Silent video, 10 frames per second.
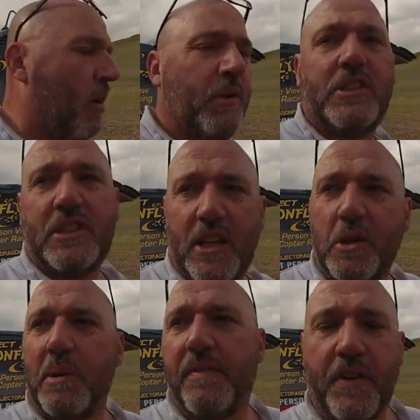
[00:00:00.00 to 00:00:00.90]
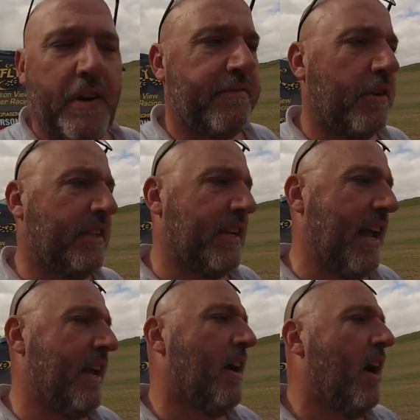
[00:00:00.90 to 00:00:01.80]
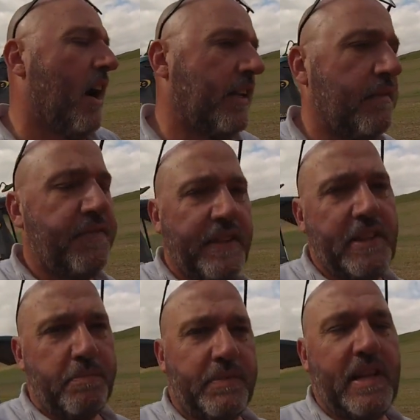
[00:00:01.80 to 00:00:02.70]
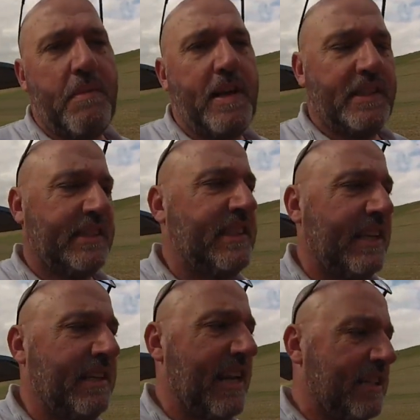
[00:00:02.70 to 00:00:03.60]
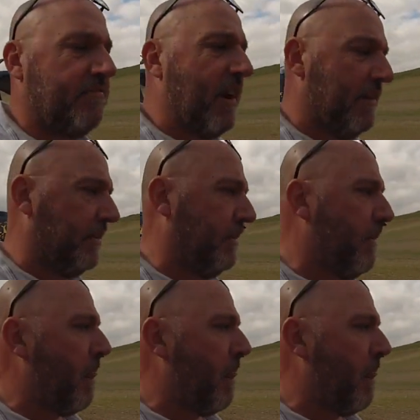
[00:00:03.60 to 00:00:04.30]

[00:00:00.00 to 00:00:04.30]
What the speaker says: We're just a little bit further on than that. I don't think that makes this any less relevant.